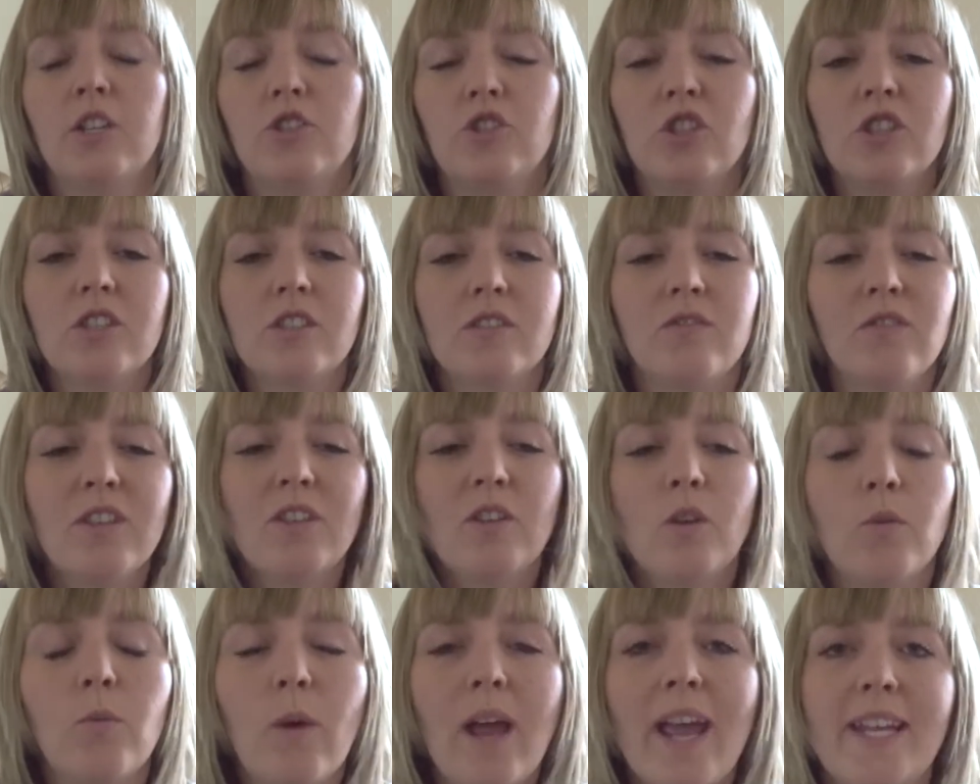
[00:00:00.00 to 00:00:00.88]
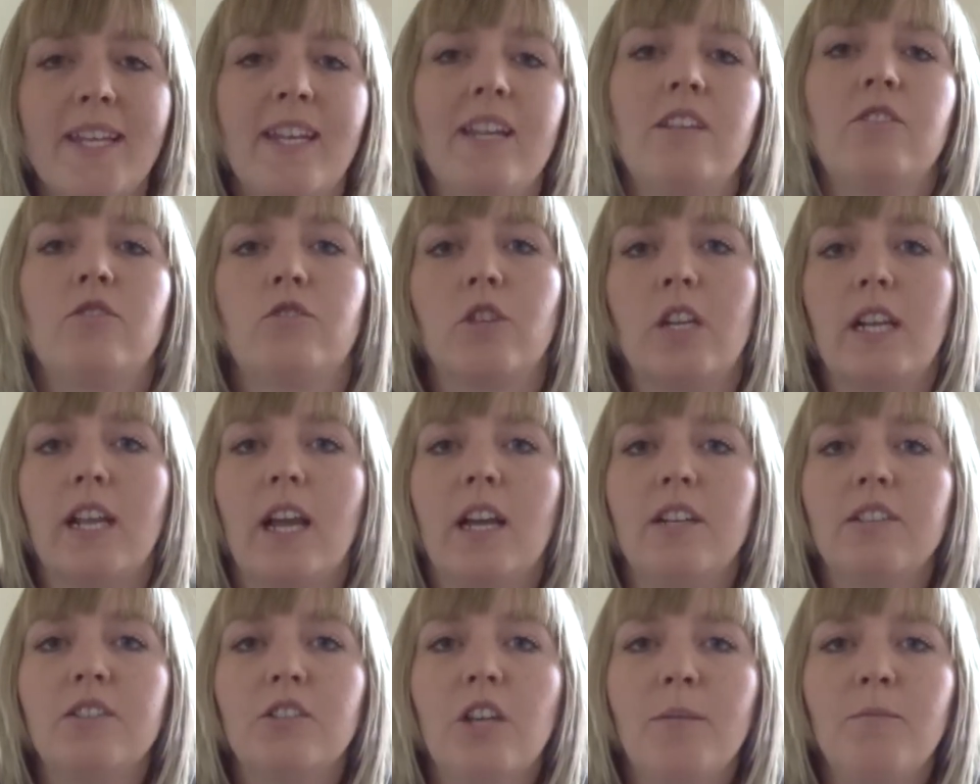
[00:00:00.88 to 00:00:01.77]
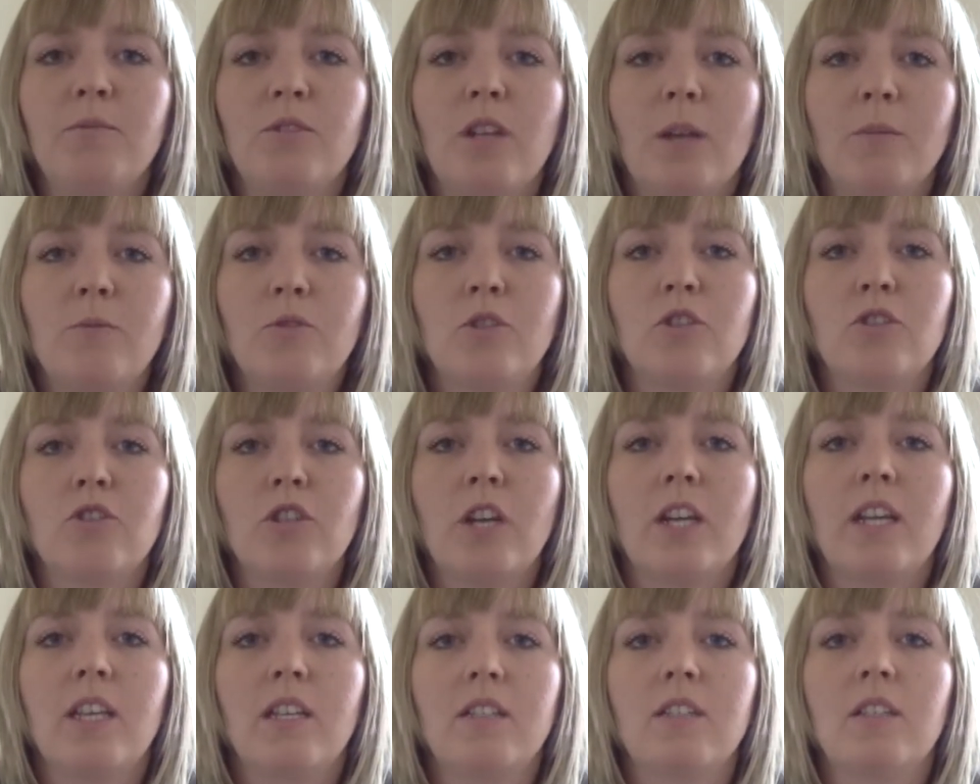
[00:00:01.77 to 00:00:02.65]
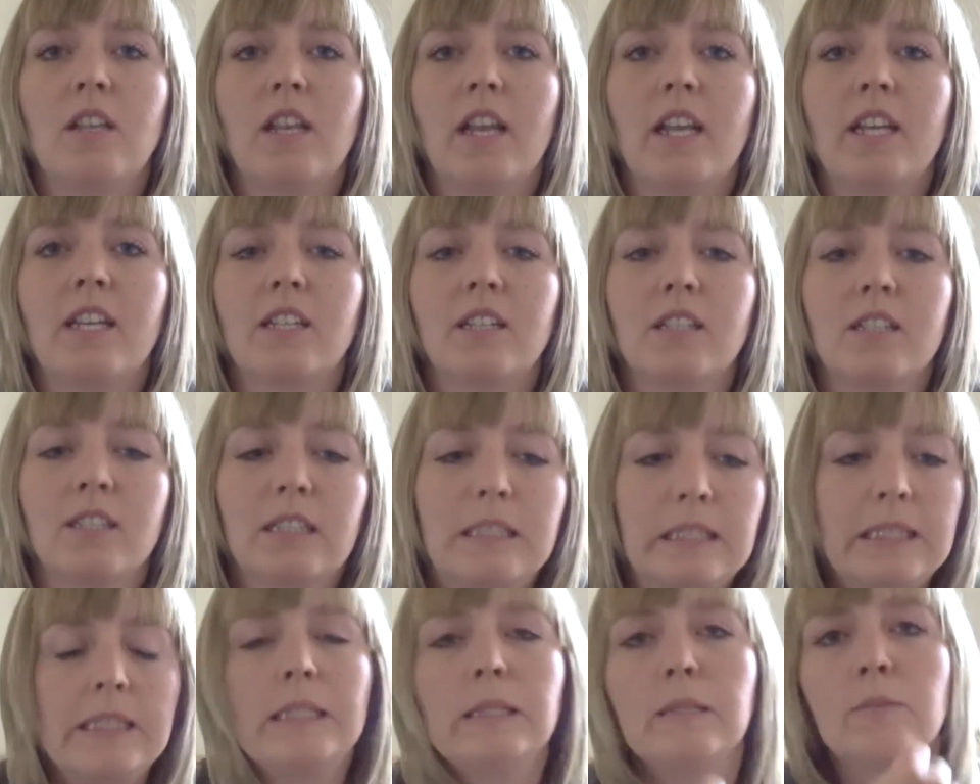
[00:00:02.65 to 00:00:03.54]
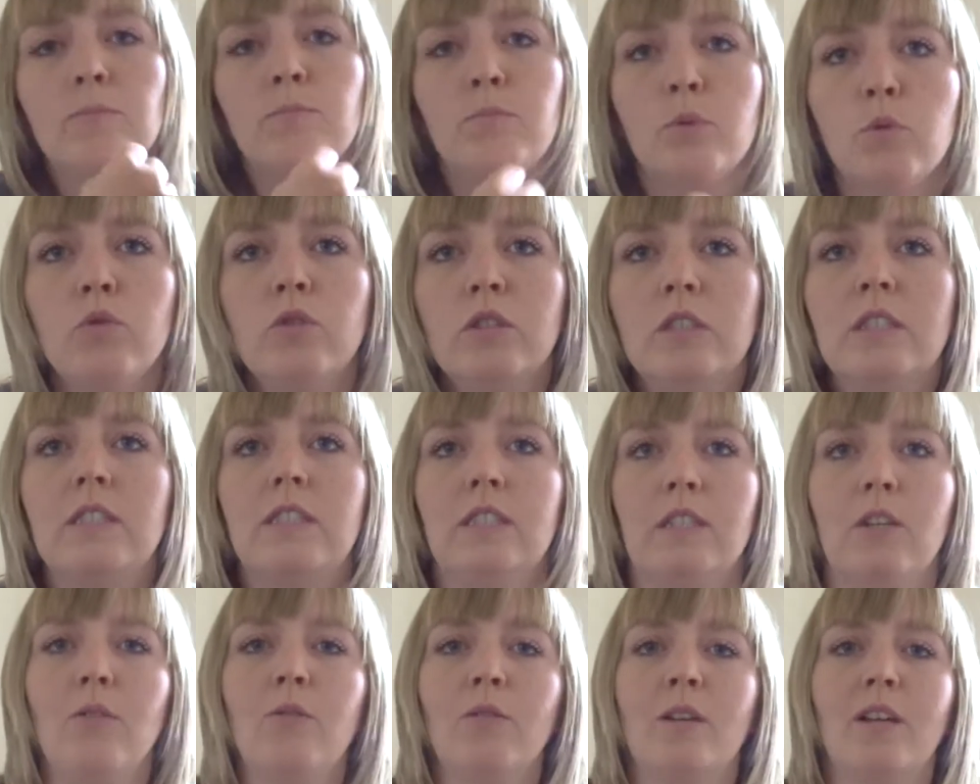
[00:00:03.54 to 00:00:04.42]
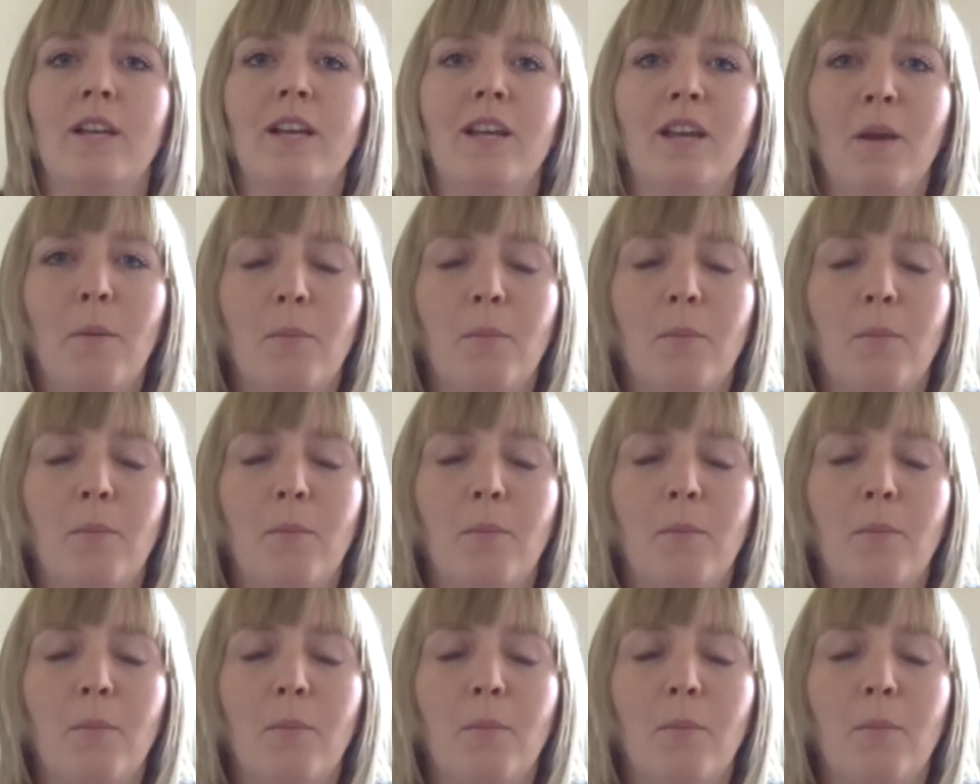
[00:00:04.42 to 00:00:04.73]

Just for the awareness, really. I'm just trying to like boost, you know,